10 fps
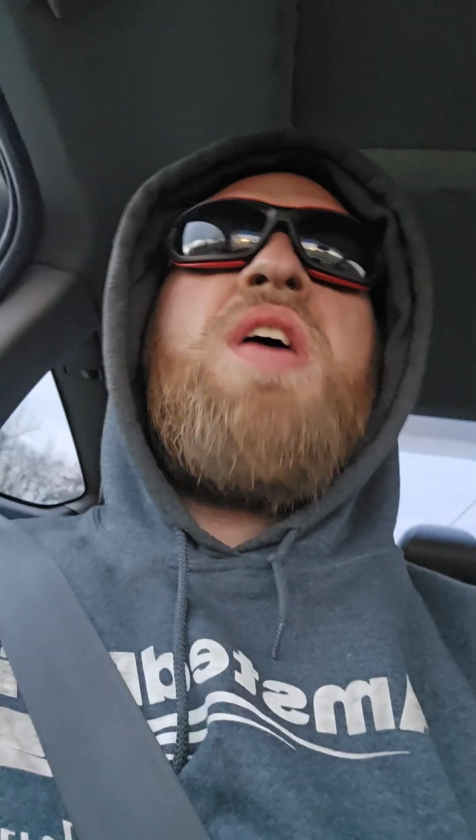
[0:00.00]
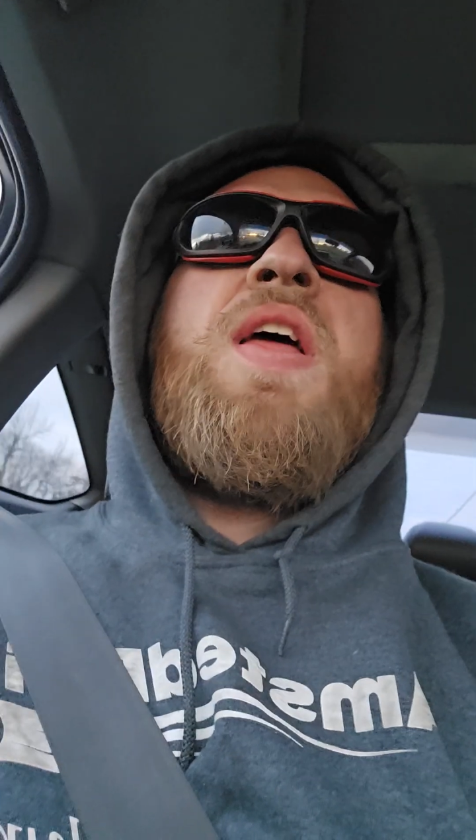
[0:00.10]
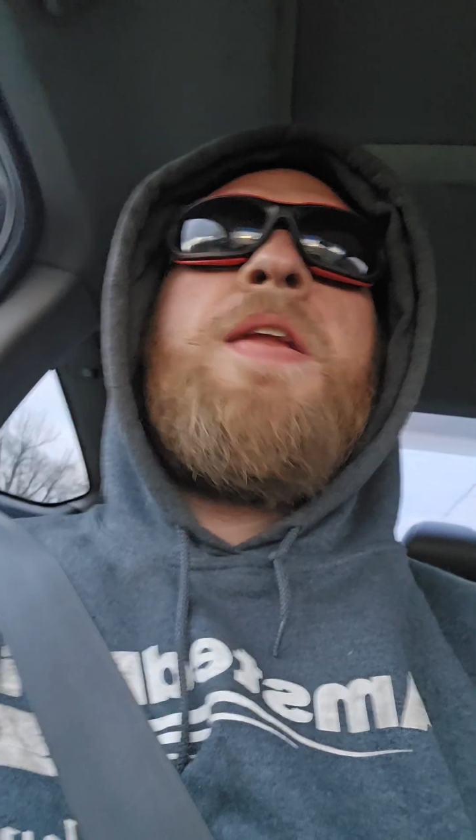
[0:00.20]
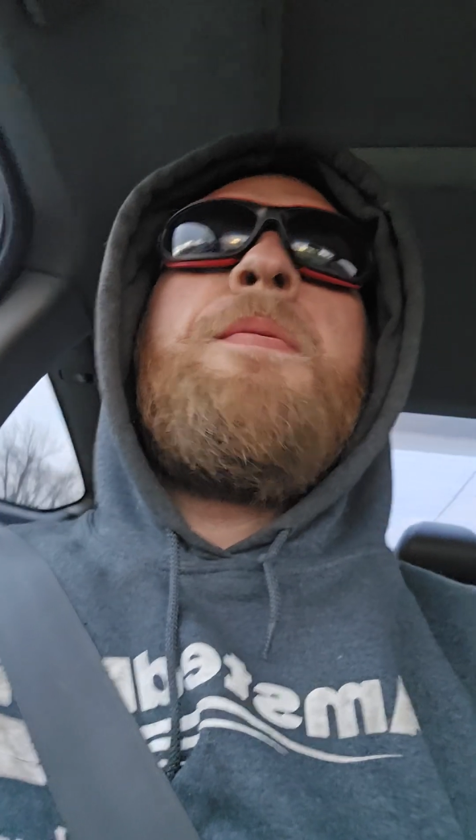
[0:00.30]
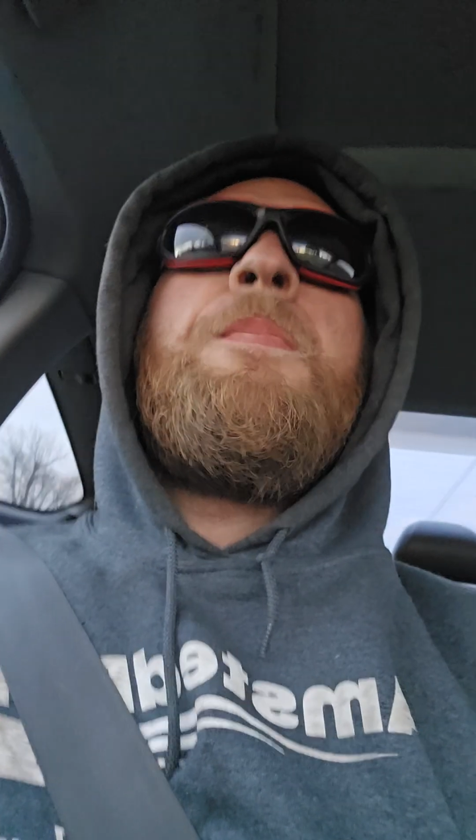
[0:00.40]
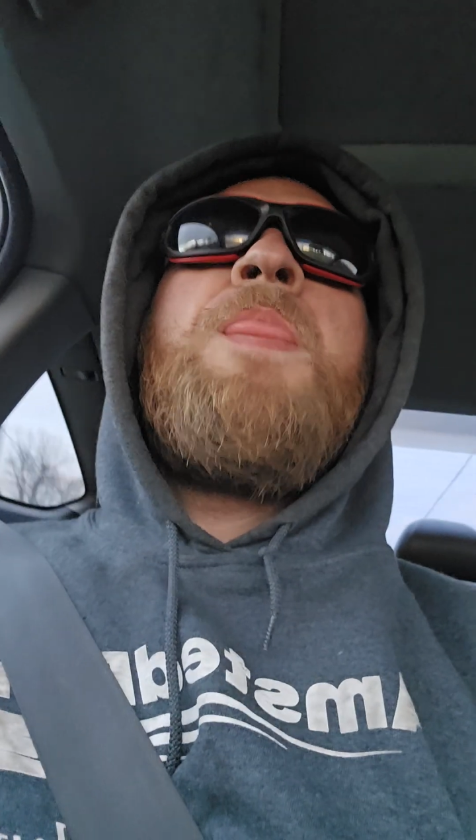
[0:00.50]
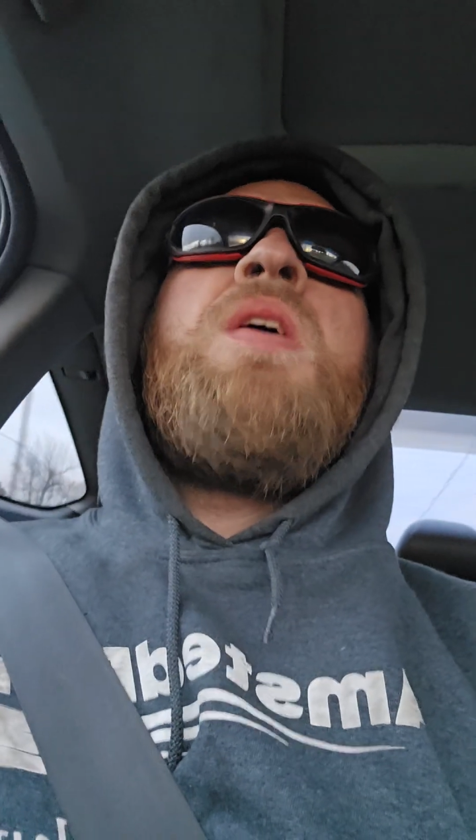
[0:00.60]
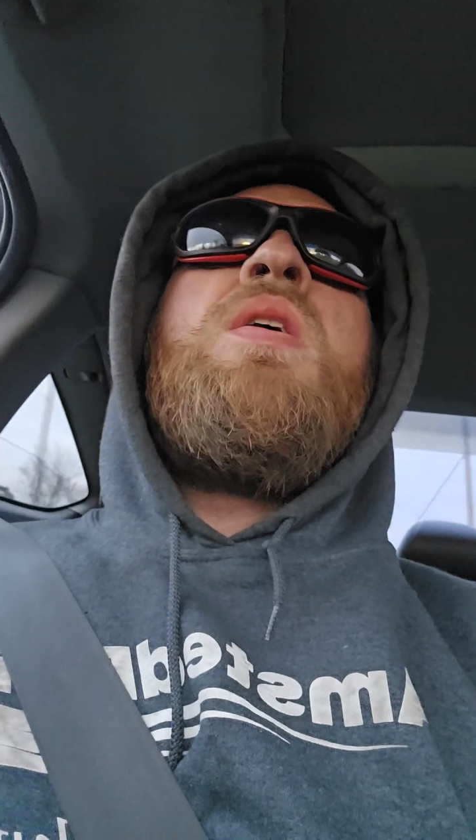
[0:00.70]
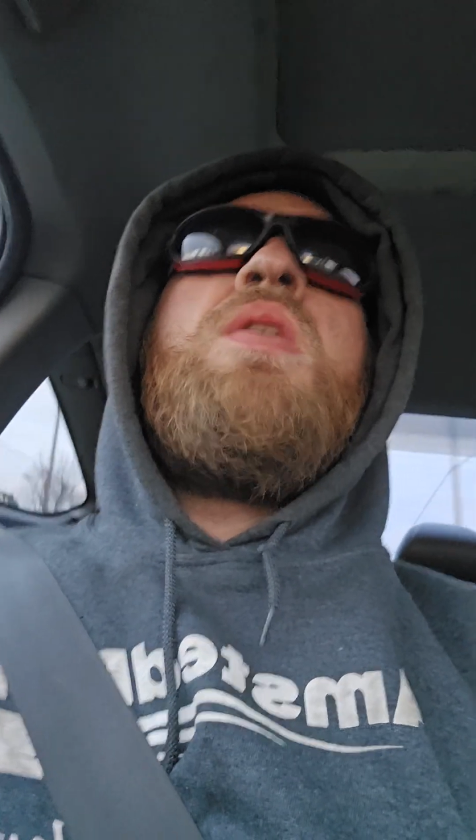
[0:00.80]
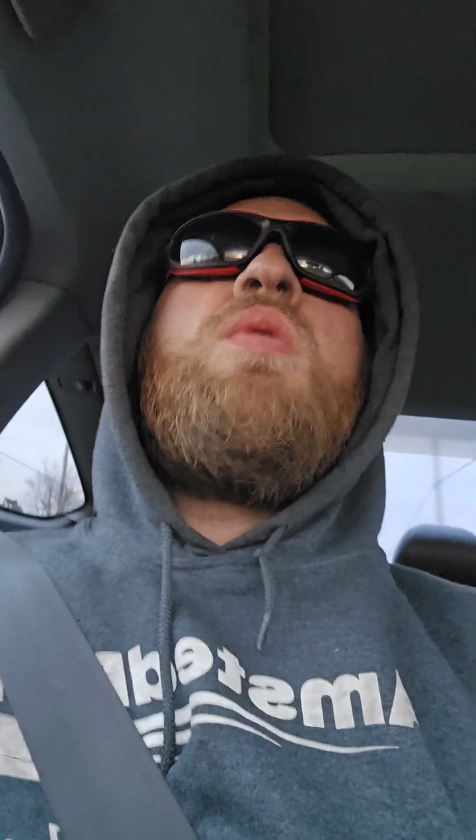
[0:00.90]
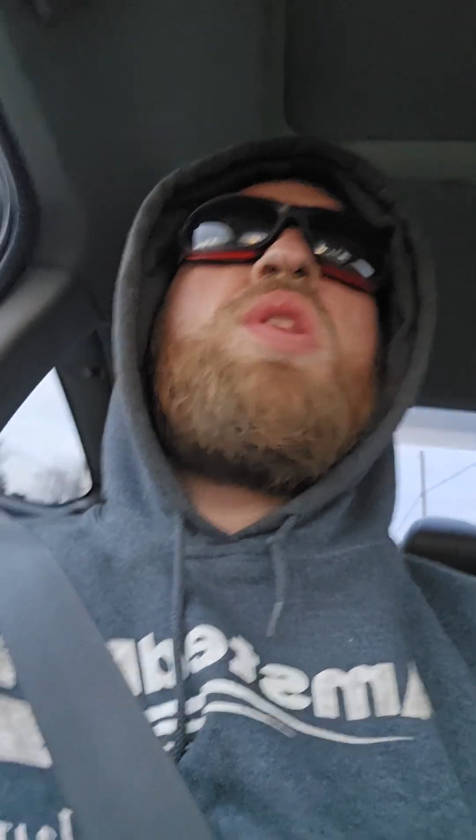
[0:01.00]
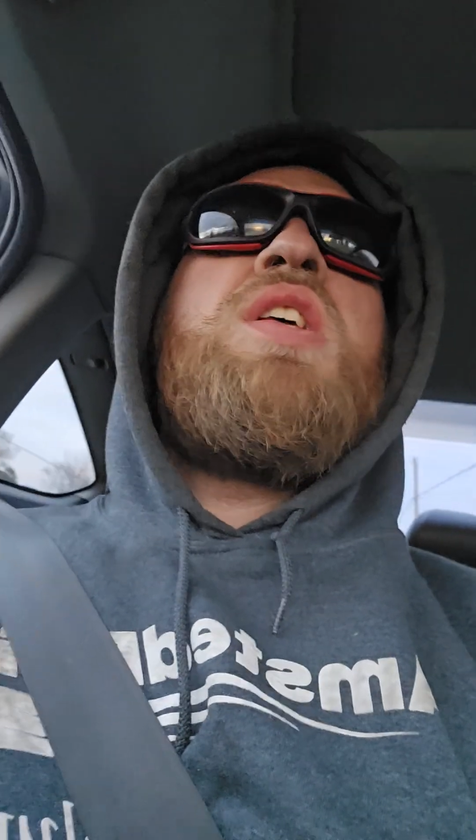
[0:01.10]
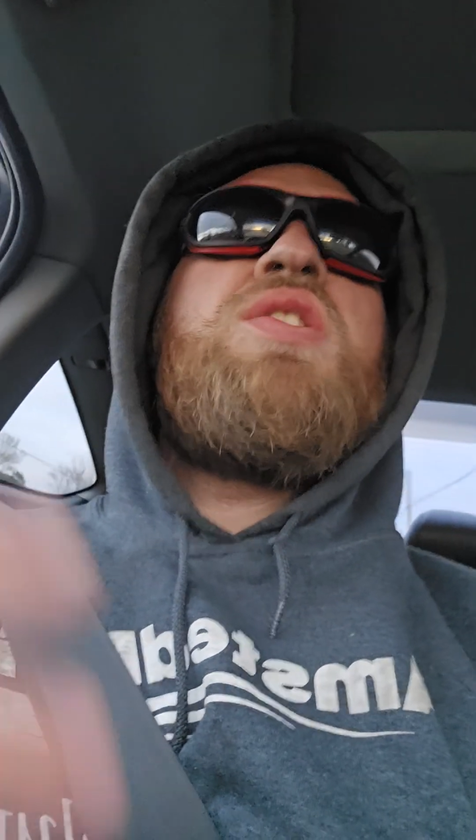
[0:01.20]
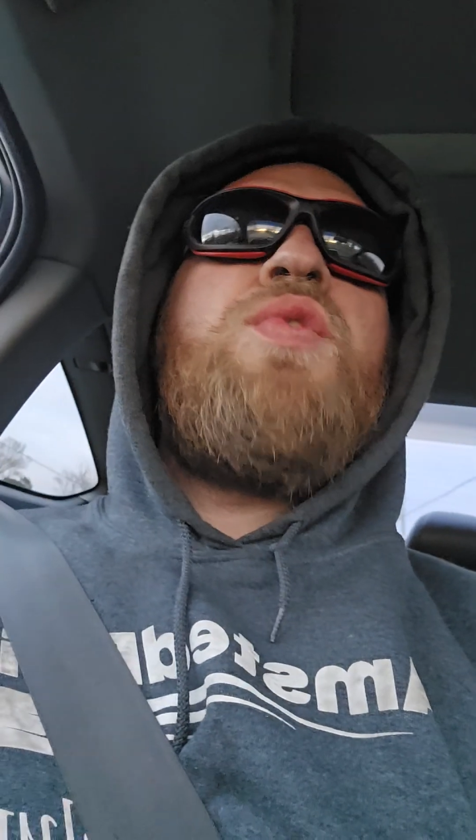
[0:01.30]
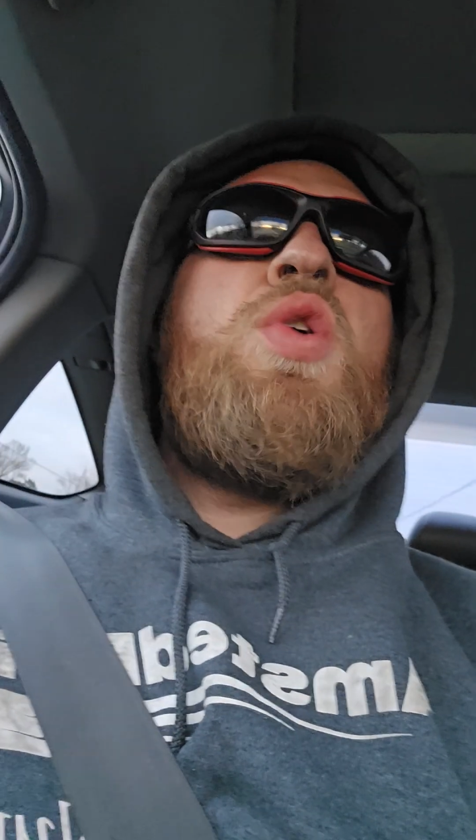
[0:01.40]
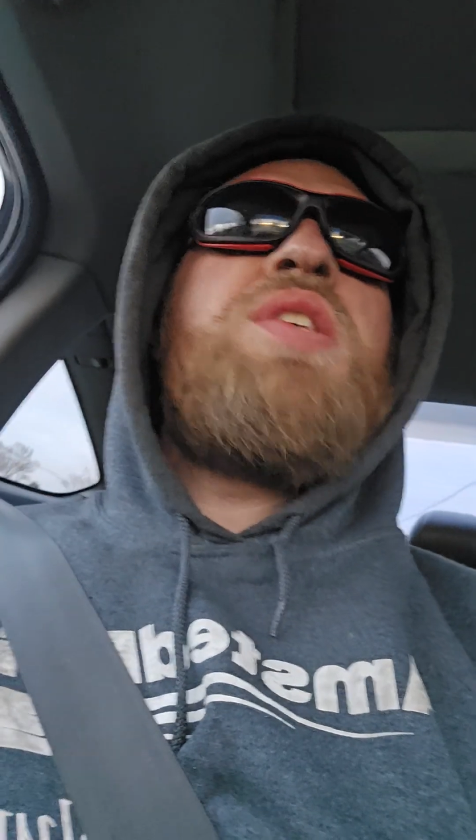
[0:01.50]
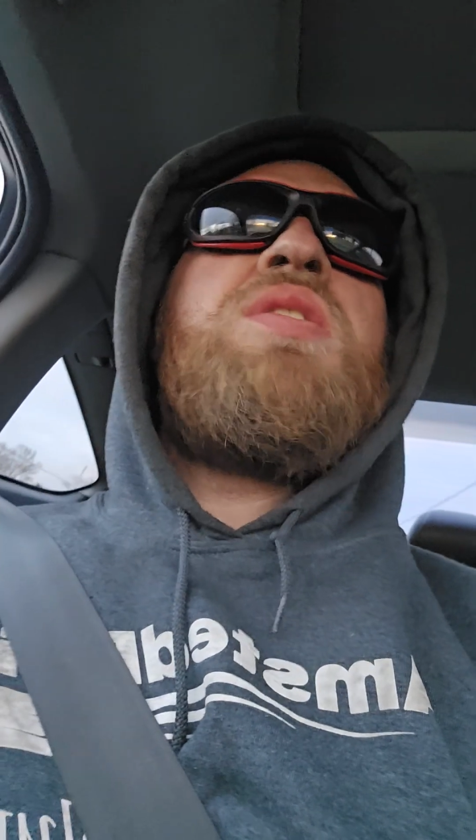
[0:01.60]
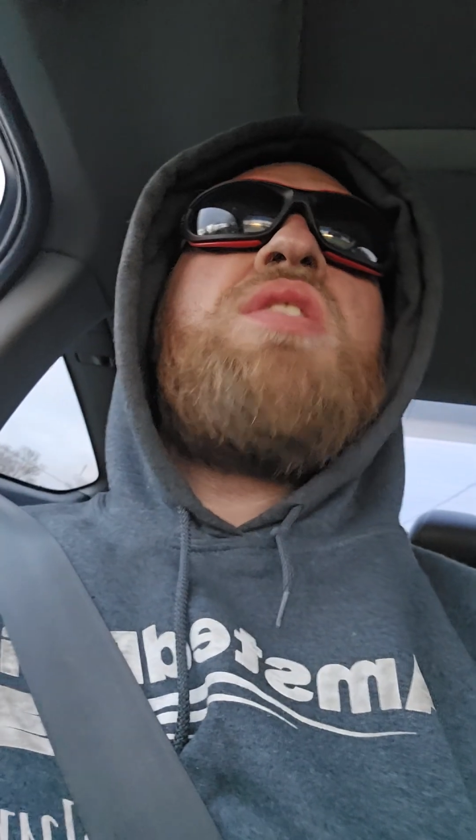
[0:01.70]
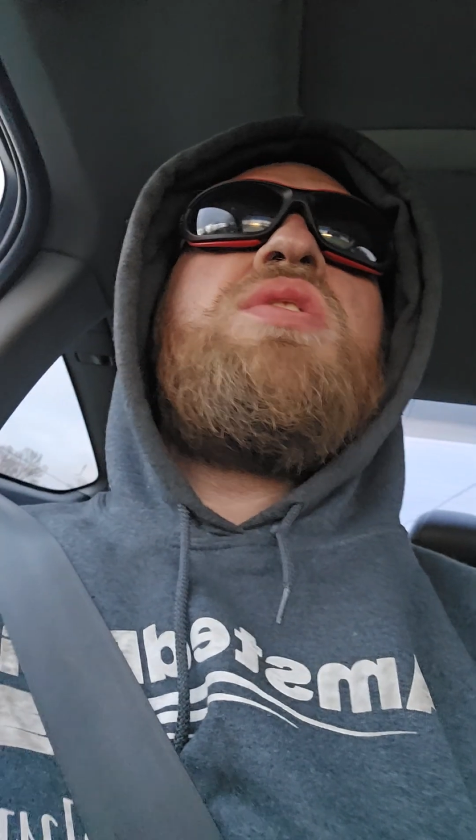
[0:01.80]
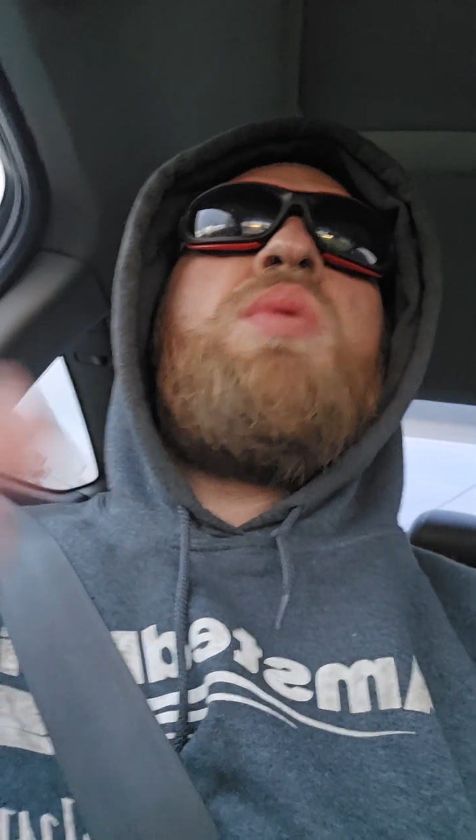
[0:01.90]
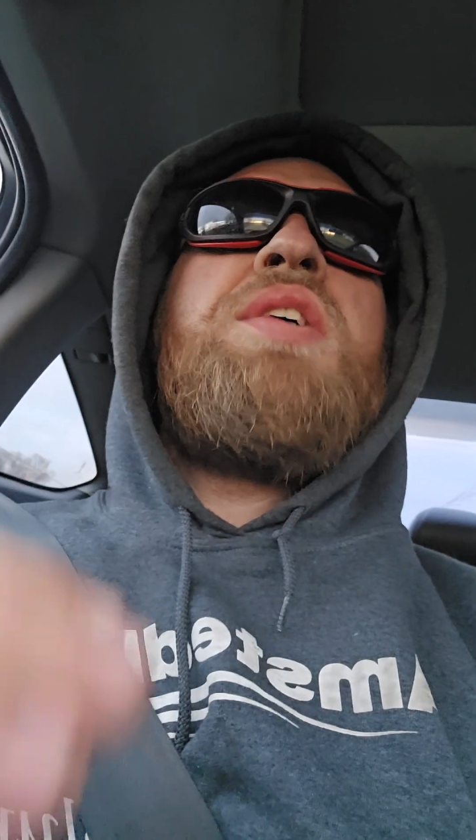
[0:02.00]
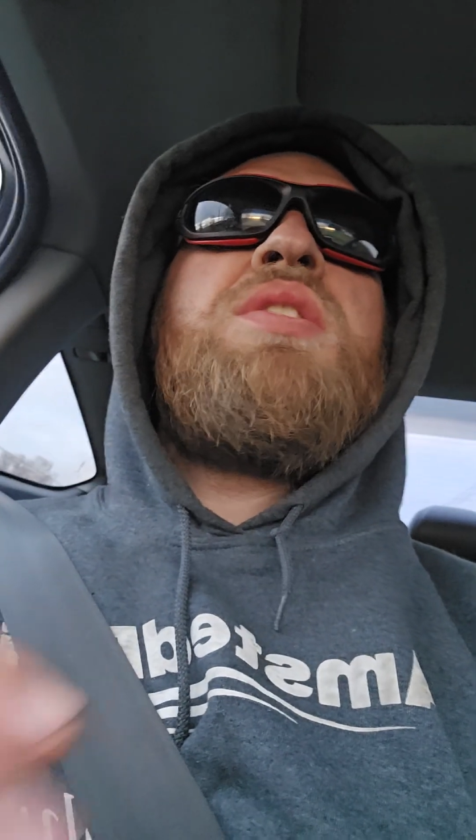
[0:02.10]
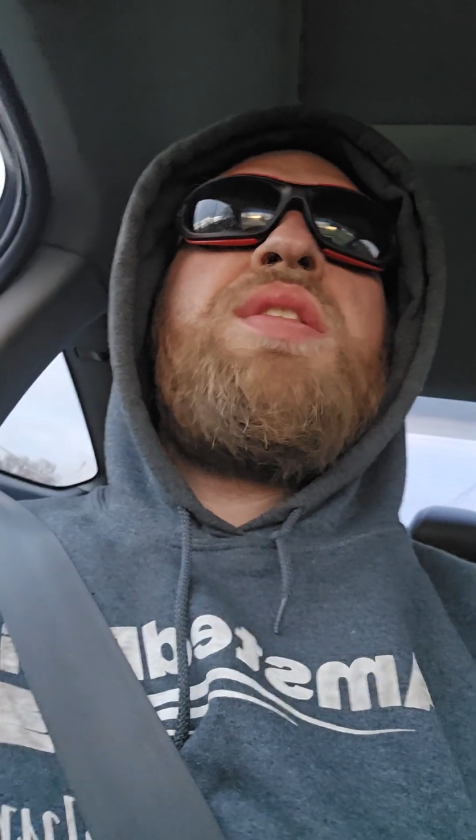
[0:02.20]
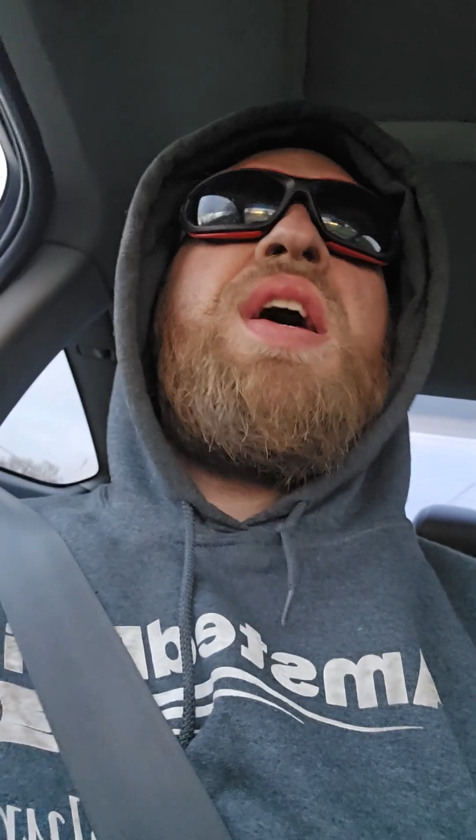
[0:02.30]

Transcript: And with this voice situation,